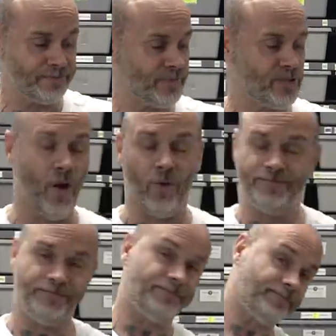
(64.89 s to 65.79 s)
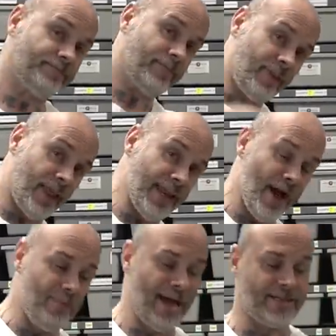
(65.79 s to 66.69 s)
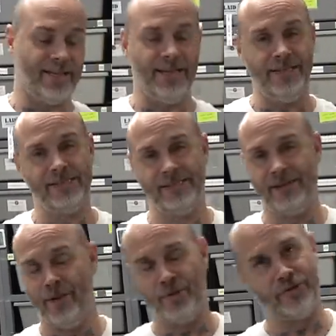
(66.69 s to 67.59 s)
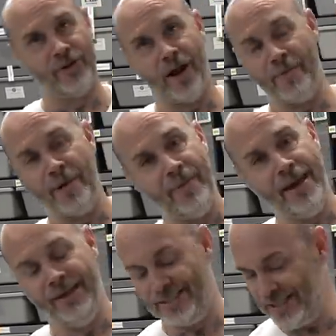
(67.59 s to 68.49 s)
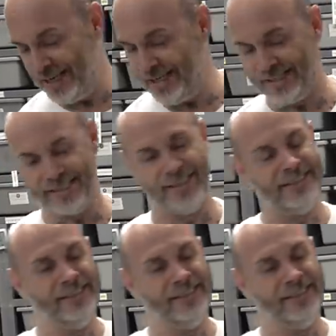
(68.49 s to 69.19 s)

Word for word: So now back to this. Almost forgot my man. Jeez.